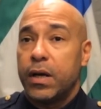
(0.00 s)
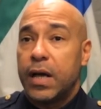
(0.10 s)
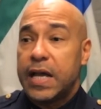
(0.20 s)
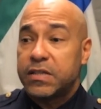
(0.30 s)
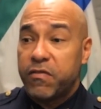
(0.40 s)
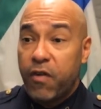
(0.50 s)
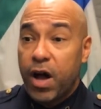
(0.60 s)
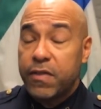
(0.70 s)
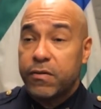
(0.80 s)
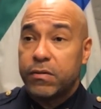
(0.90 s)
as a
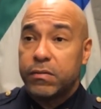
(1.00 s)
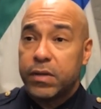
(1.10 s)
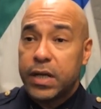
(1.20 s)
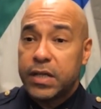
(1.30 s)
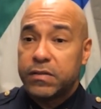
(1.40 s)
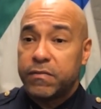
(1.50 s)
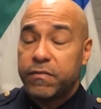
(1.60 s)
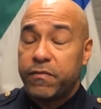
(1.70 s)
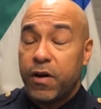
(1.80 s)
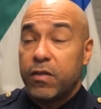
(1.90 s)
father, and as
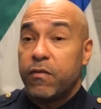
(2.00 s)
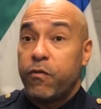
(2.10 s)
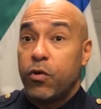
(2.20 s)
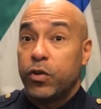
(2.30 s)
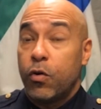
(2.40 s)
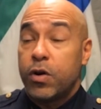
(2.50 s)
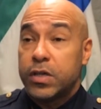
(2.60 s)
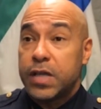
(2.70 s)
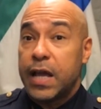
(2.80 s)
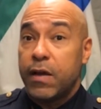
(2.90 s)
a father of four
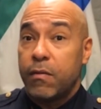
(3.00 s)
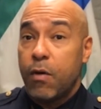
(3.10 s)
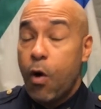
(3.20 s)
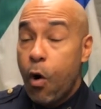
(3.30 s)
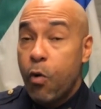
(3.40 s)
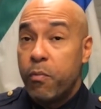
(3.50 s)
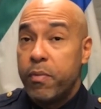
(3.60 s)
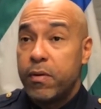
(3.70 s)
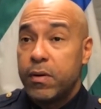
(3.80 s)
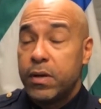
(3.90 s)
daughters, I hope
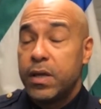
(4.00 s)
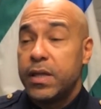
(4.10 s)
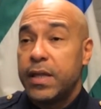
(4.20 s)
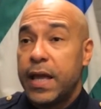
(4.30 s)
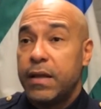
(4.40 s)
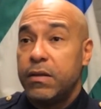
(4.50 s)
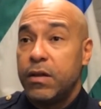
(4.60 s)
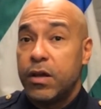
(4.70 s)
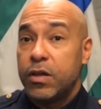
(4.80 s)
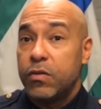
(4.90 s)
that
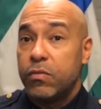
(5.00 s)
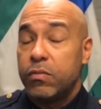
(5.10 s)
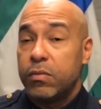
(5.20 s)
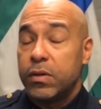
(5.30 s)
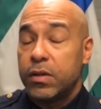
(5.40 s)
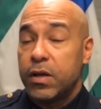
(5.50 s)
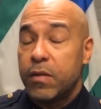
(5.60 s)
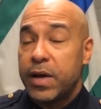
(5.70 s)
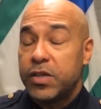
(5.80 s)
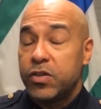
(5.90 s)
none of
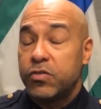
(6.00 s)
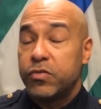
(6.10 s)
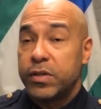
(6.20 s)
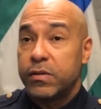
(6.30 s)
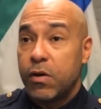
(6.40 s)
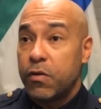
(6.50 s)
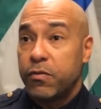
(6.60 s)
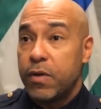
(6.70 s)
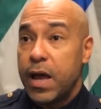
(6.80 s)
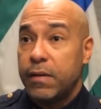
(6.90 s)
my children go
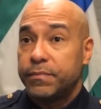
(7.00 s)
through that.